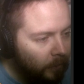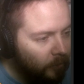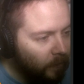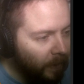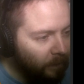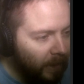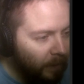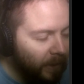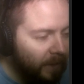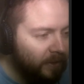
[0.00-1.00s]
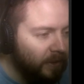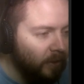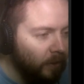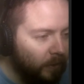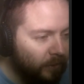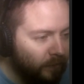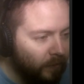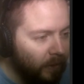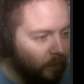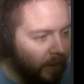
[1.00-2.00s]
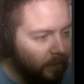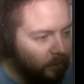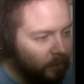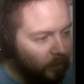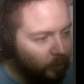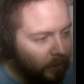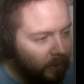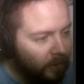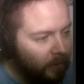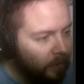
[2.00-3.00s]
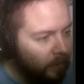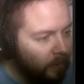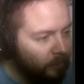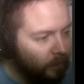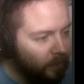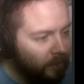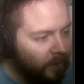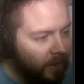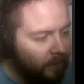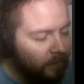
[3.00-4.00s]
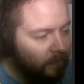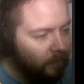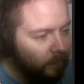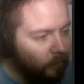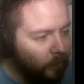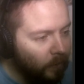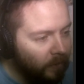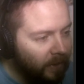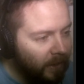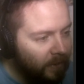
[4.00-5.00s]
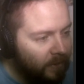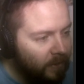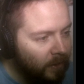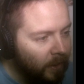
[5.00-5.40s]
So I'm asking always for a random topic from the chat. Roll a dice.